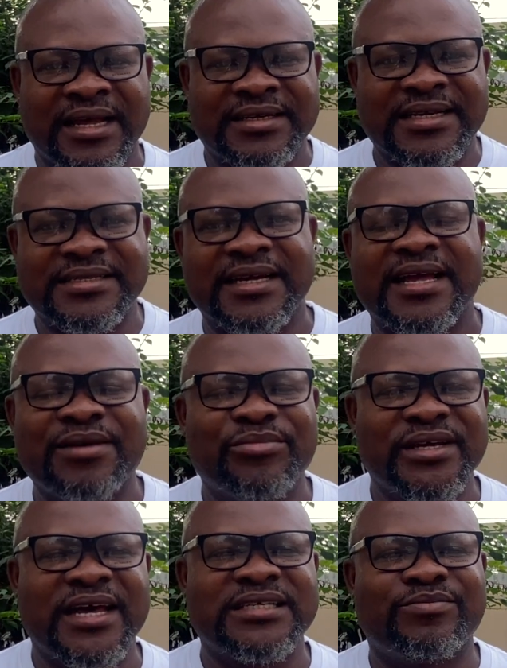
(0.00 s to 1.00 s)
The second
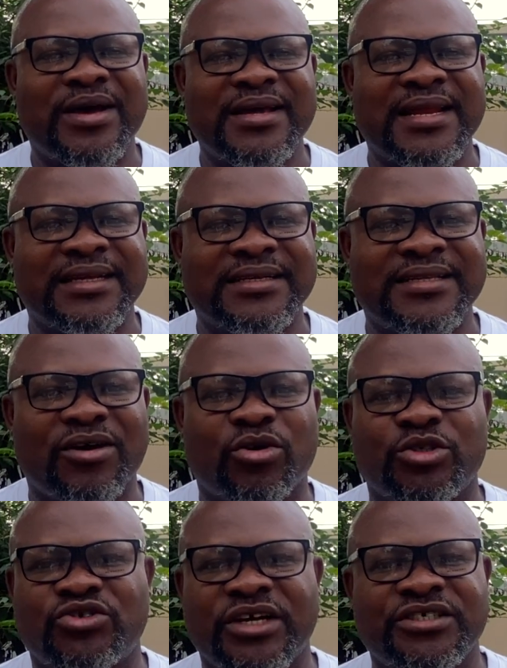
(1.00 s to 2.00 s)
biggest biodigester
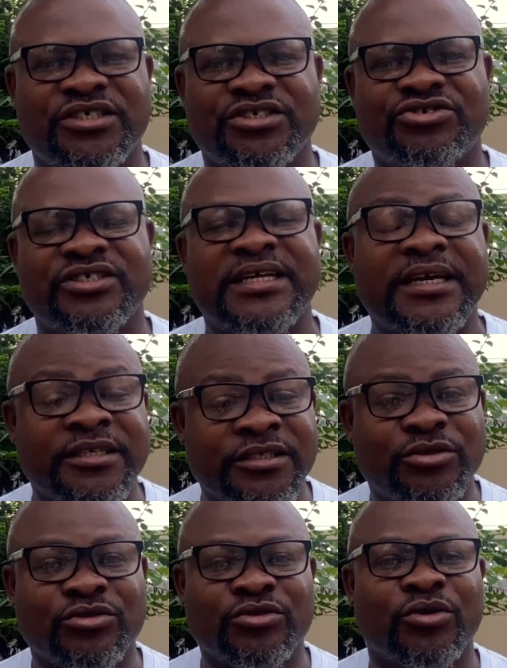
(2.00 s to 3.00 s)
construction secret that you need
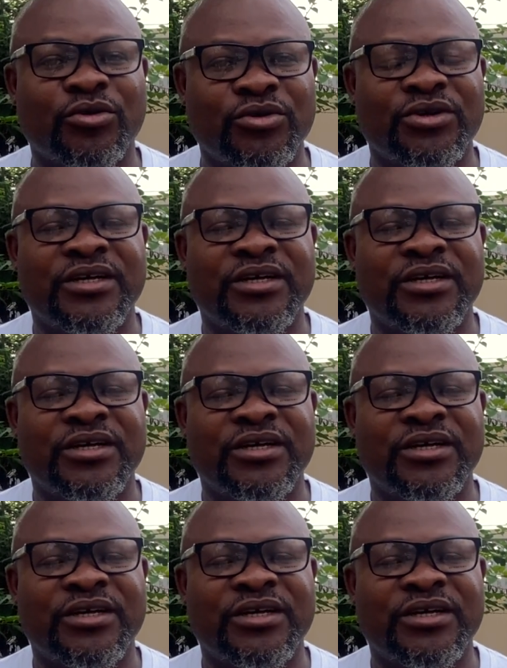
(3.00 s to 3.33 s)
to know